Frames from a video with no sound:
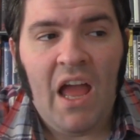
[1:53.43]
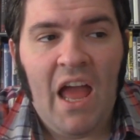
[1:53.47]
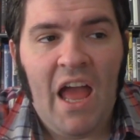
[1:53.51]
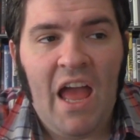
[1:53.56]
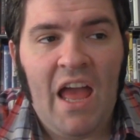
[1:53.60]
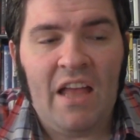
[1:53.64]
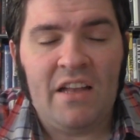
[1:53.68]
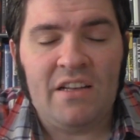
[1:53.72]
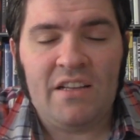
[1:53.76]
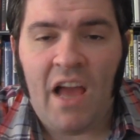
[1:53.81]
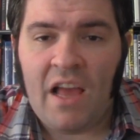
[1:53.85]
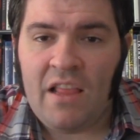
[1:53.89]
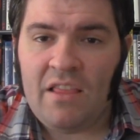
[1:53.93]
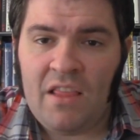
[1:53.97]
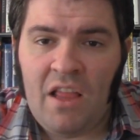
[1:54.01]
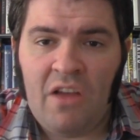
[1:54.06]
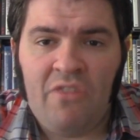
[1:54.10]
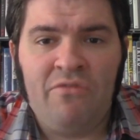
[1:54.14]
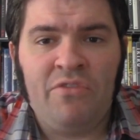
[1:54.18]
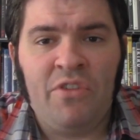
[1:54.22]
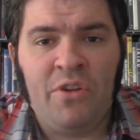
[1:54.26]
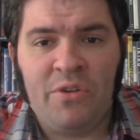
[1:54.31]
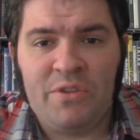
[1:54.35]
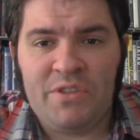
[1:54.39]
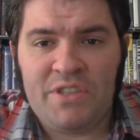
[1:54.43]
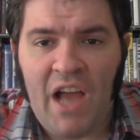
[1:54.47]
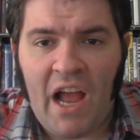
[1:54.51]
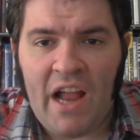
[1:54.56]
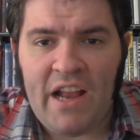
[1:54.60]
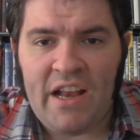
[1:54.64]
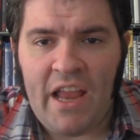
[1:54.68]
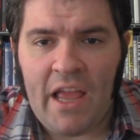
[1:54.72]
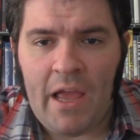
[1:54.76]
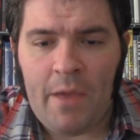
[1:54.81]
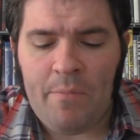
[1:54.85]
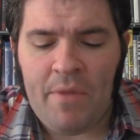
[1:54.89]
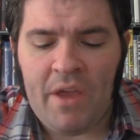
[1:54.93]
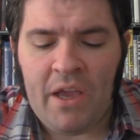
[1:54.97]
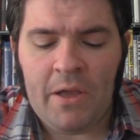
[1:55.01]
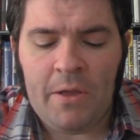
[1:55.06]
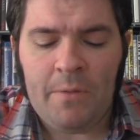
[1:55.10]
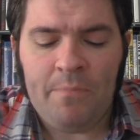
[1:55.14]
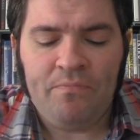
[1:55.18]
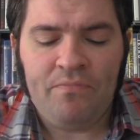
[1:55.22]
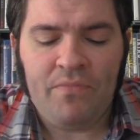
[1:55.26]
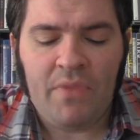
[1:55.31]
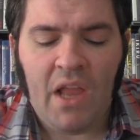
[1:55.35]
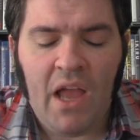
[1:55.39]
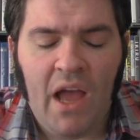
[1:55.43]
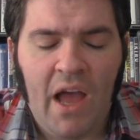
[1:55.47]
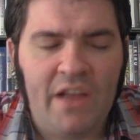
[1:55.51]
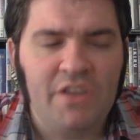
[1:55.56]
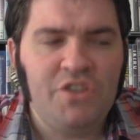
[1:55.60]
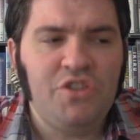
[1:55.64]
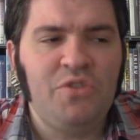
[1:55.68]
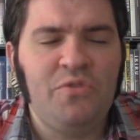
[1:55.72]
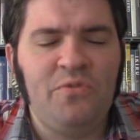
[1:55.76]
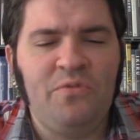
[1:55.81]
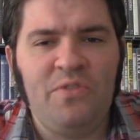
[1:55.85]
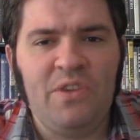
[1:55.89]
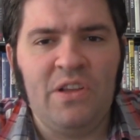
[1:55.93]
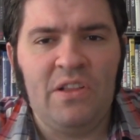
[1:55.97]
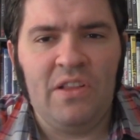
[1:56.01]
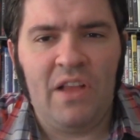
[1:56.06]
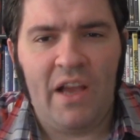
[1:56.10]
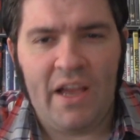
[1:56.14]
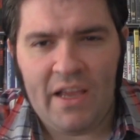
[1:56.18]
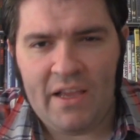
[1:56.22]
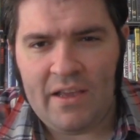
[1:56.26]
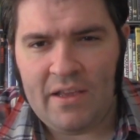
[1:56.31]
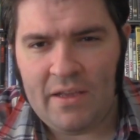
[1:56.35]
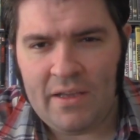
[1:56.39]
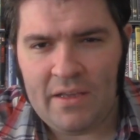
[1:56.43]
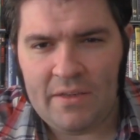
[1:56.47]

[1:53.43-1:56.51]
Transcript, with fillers: And I love their dynamic. I do feel like